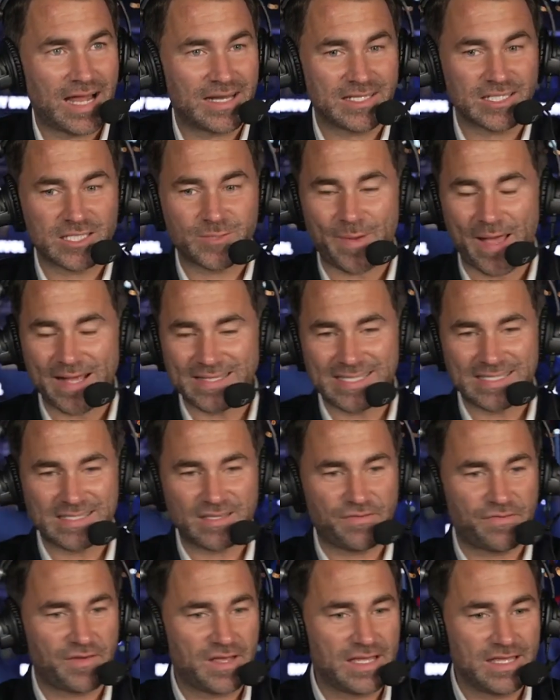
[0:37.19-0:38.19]
unexpected
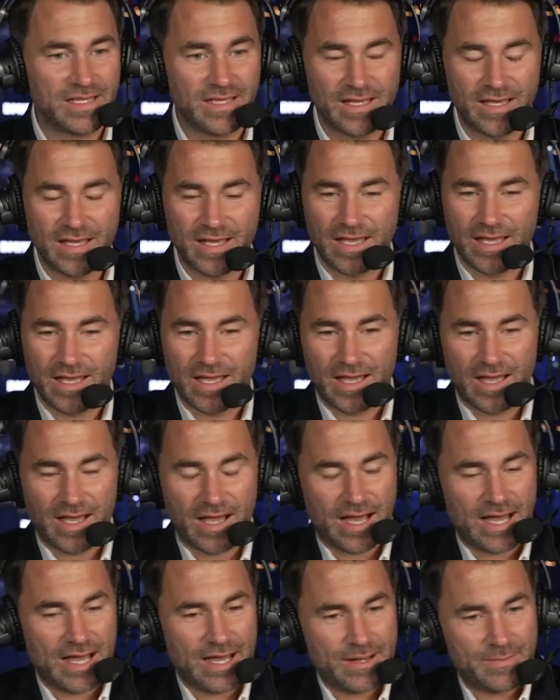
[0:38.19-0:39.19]
defeat.
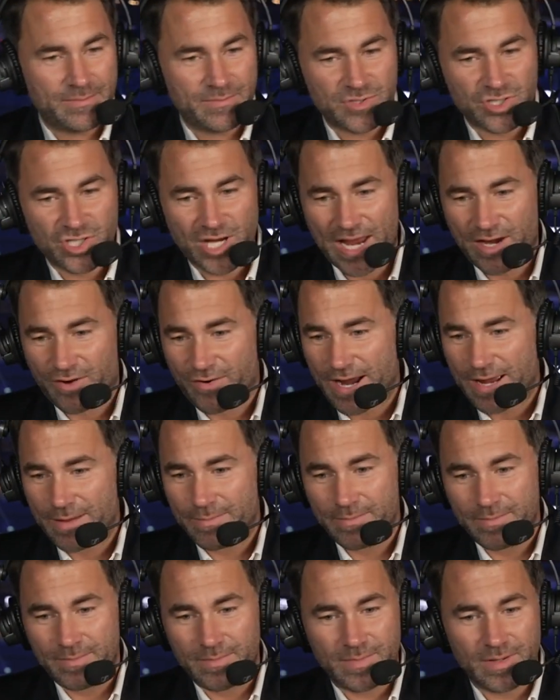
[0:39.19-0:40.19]

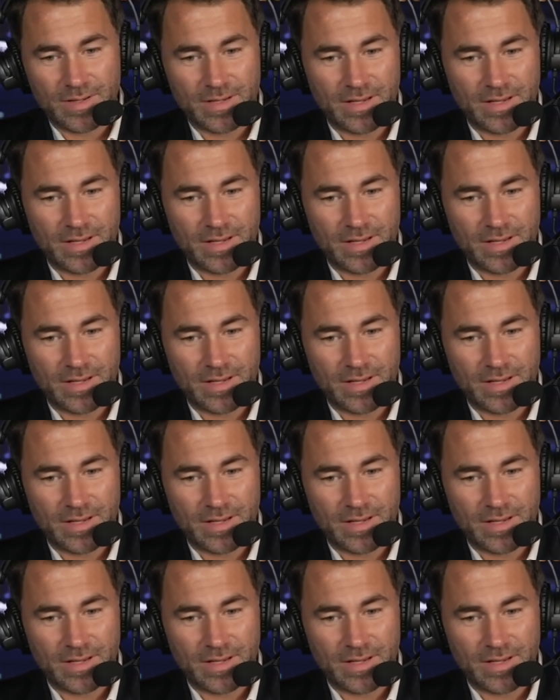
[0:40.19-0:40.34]
Rakhimov.